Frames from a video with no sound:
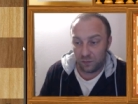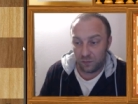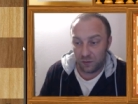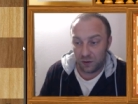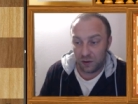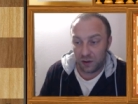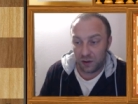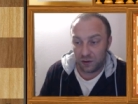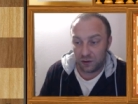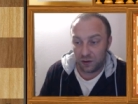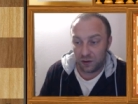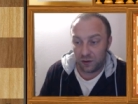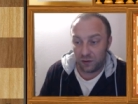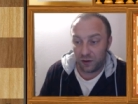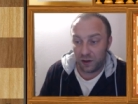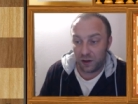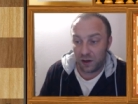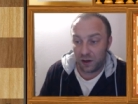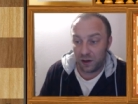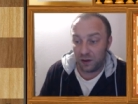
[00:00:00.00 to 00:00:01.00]
the legendary
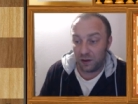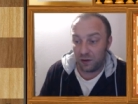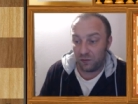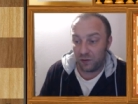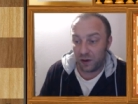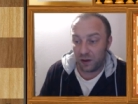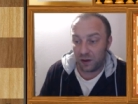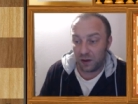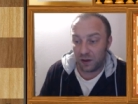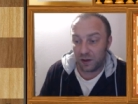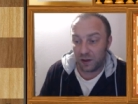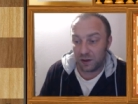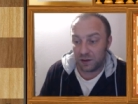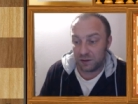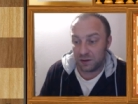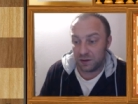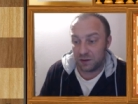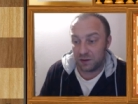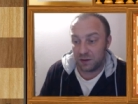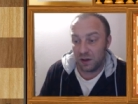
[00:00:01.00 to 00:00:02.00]
Garry
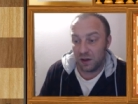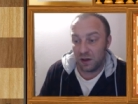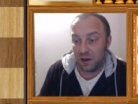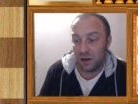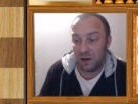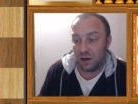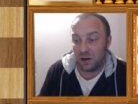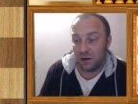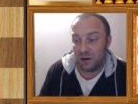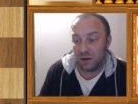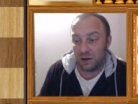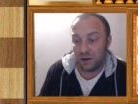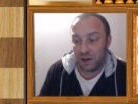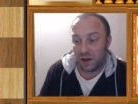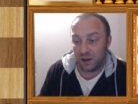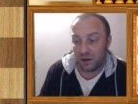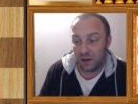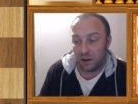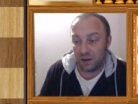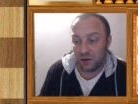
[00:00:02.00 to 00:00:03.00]
recognizes uh,
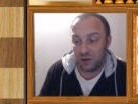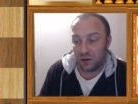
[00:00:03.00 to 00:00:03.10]
tactical